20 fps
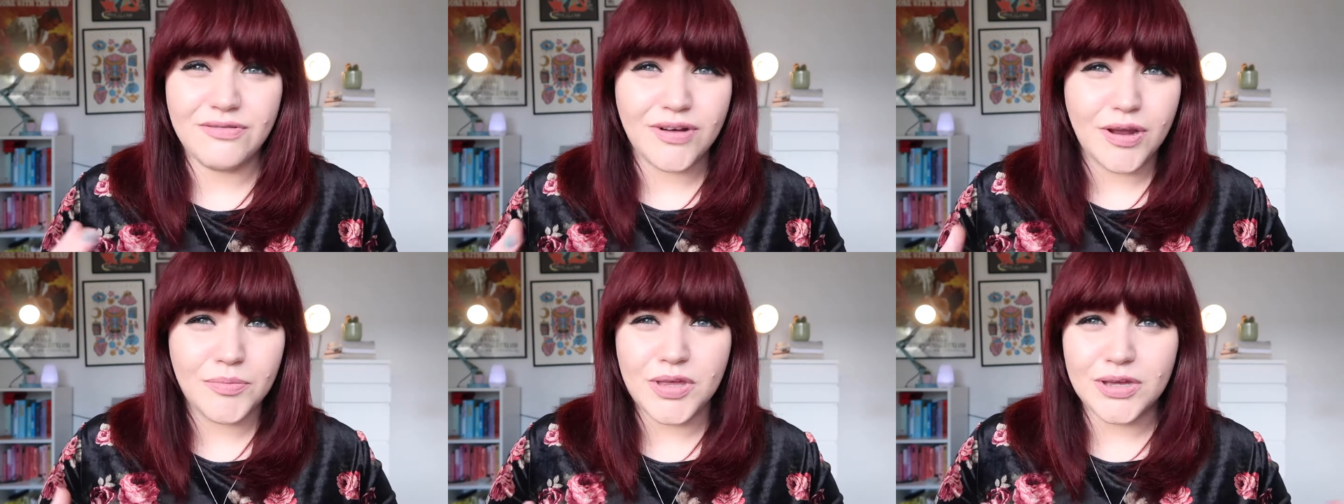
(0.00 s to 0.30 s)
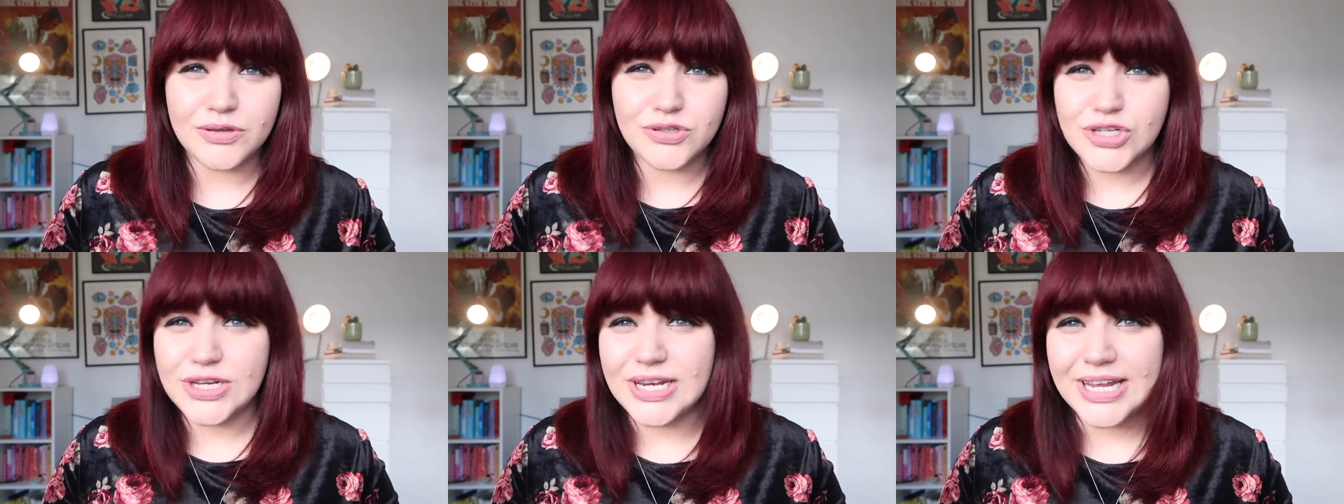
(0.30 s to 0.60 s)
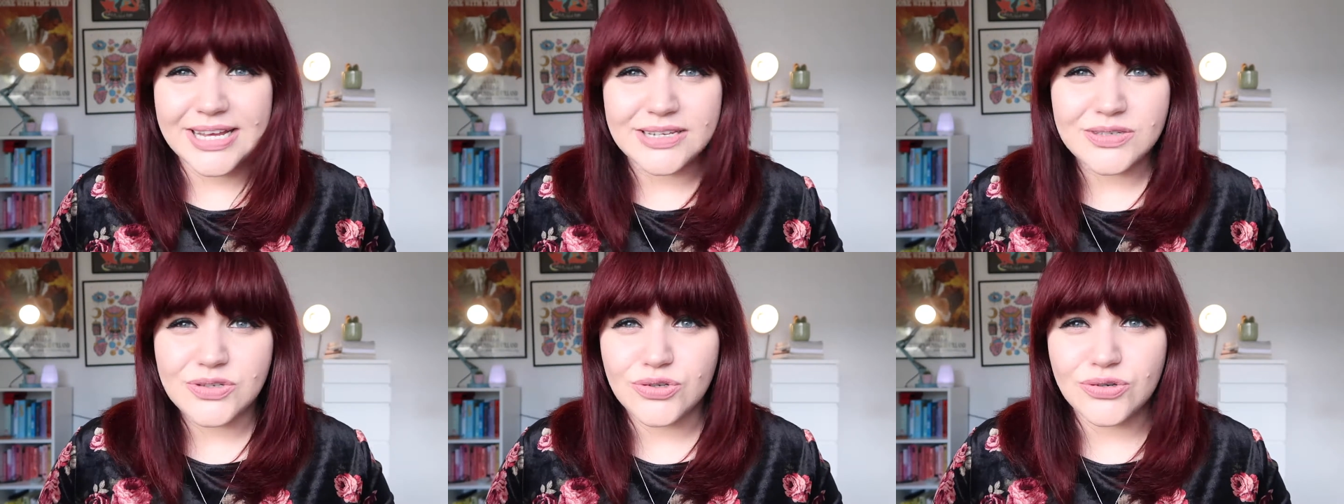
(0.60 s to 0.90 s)
Romeo and
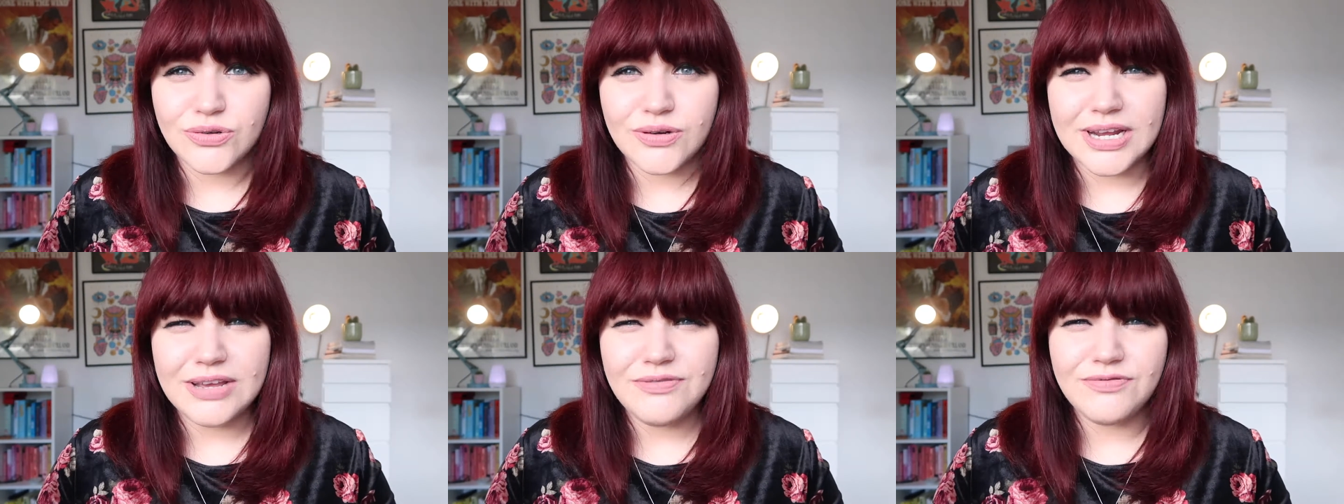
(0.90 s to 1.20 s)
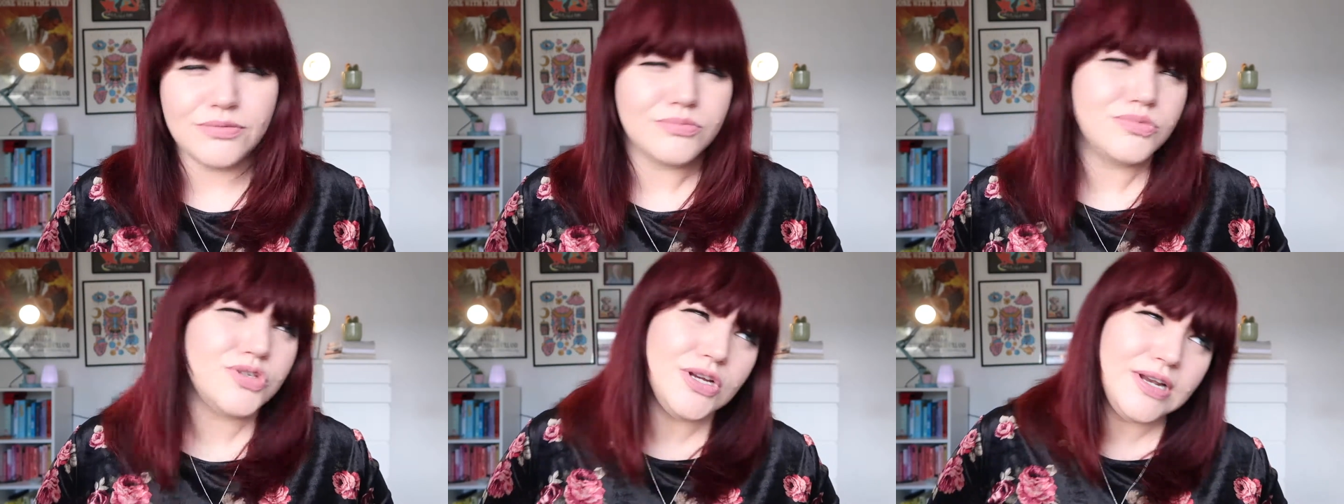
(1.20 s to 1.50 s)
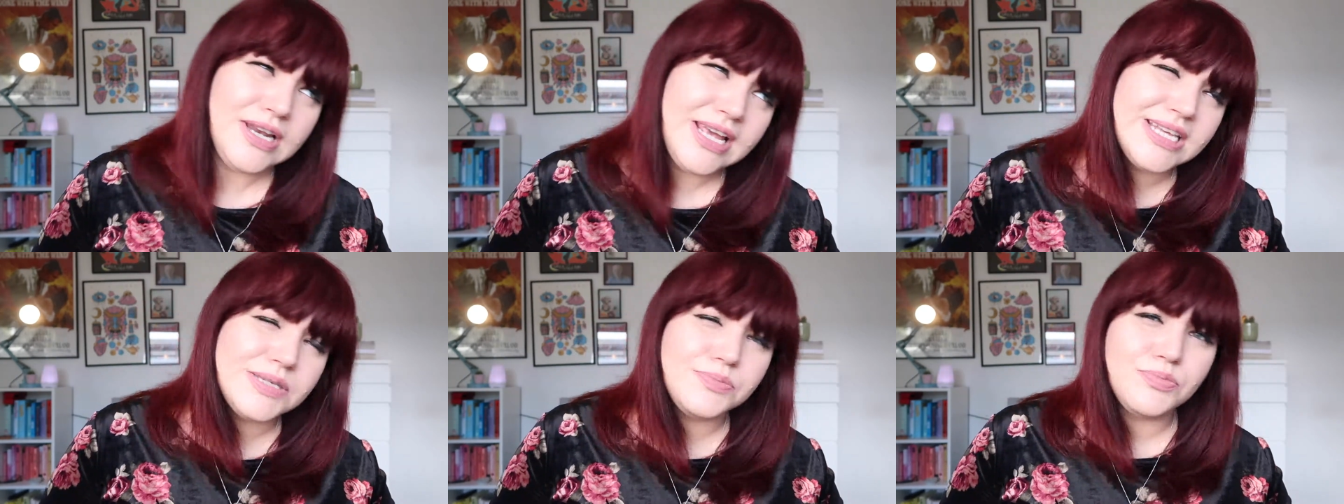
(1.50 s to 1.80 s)
Juliet story from
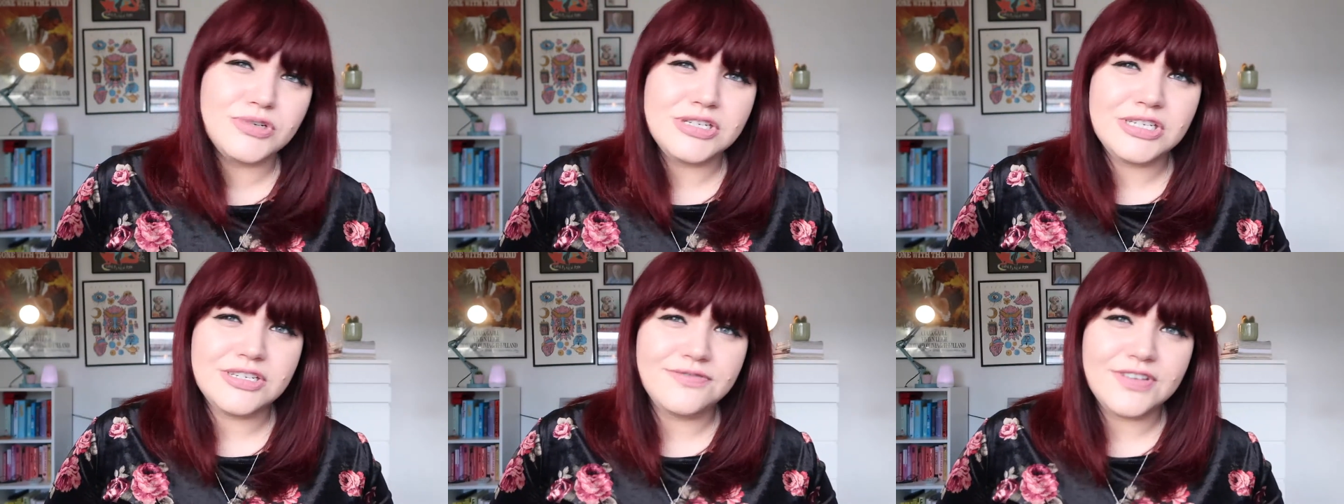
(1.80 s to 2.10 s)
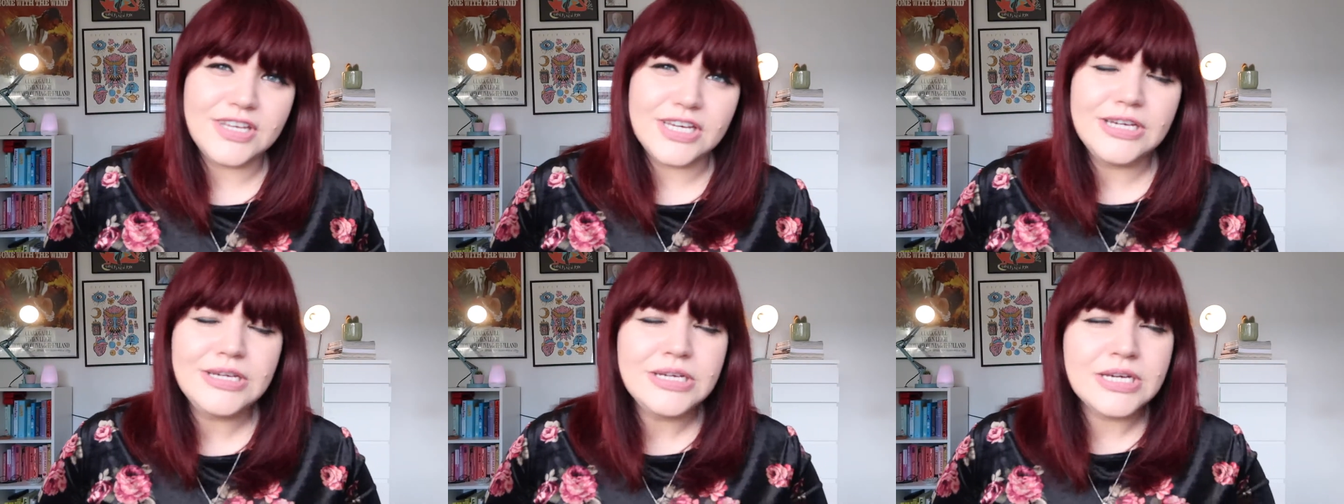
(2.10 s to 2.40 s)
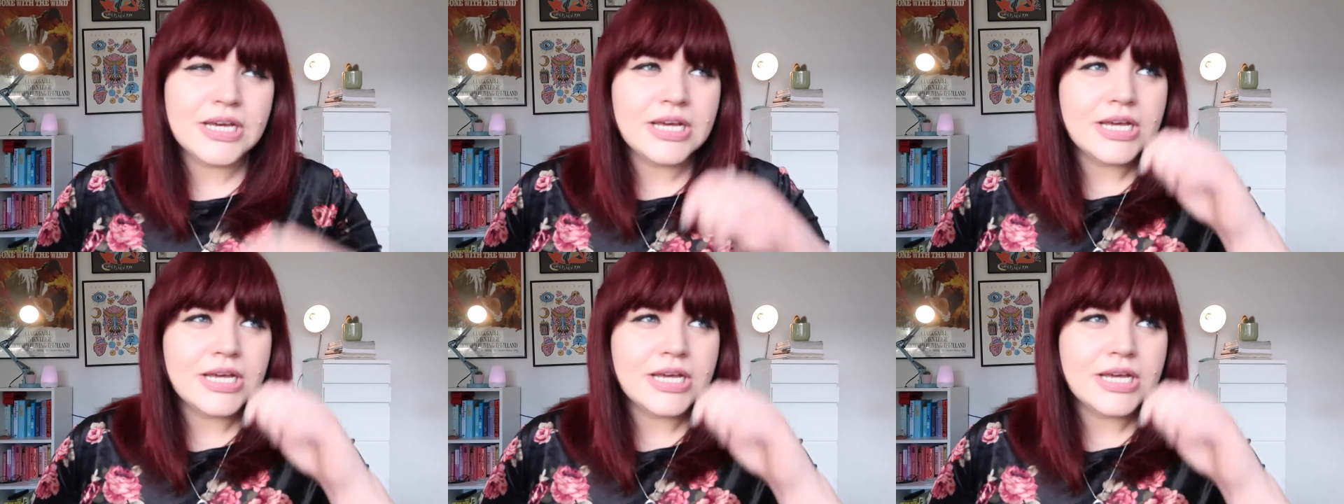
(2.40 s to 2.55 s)
Juliet's point of view.